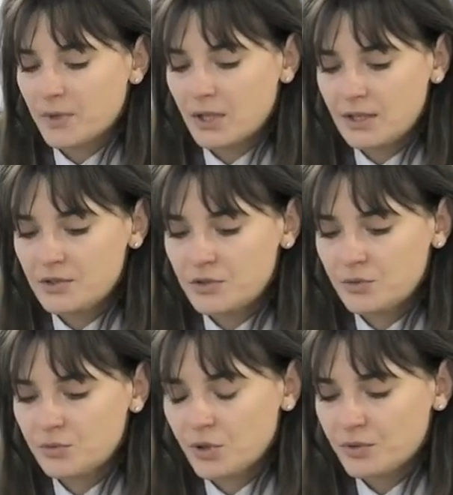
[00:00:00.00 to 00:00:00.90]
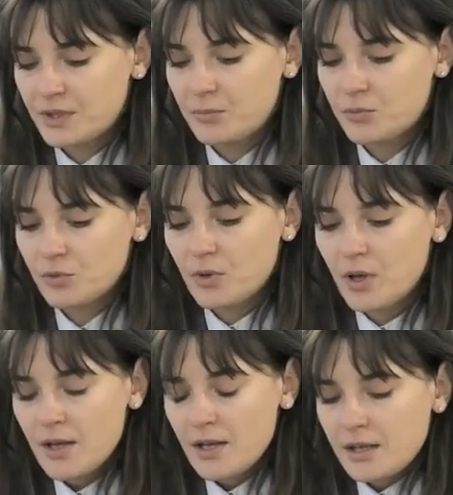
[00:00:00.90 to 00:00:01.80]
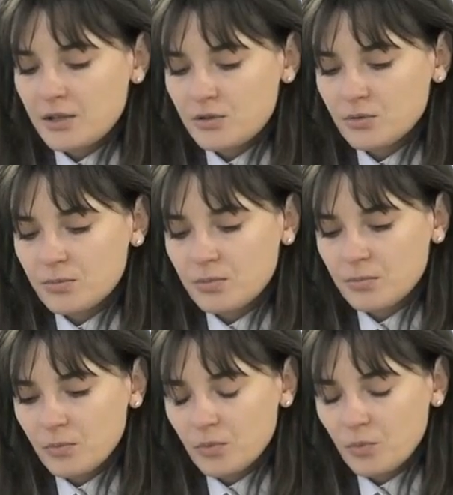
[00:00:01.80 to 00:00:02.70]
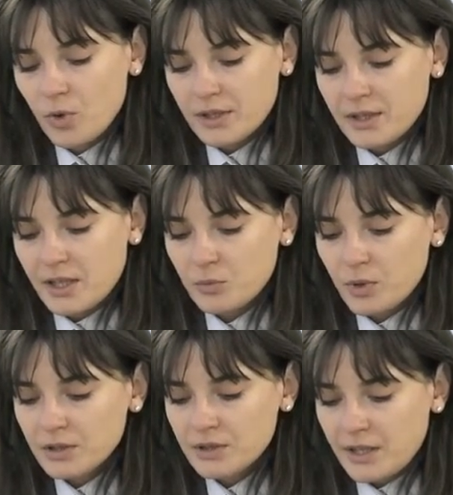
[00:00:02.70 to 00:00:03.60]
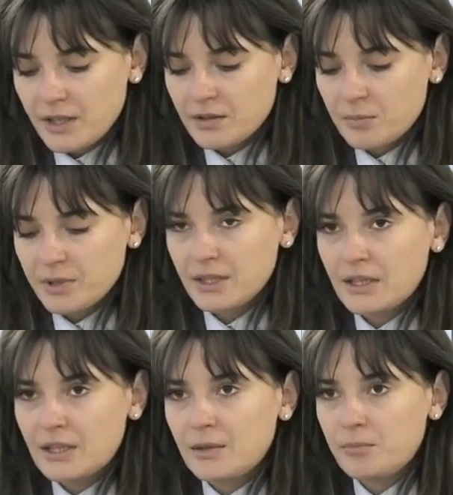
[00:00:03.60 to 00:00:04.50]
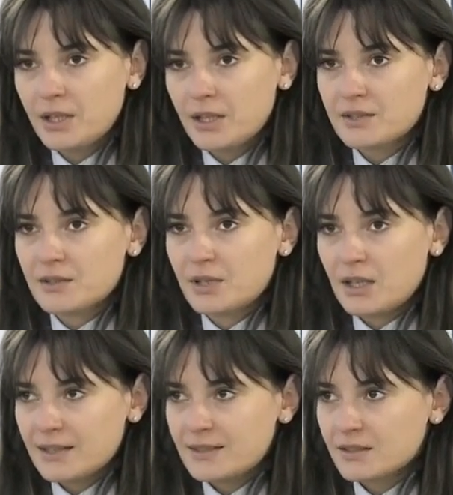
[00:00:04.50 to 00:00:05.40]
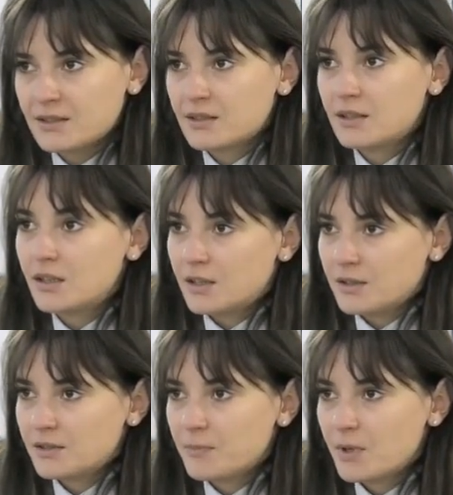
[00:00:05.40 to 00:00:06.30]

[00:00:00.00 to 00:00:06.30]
these two don't seem to work that well together, particularly because of the lessons learned.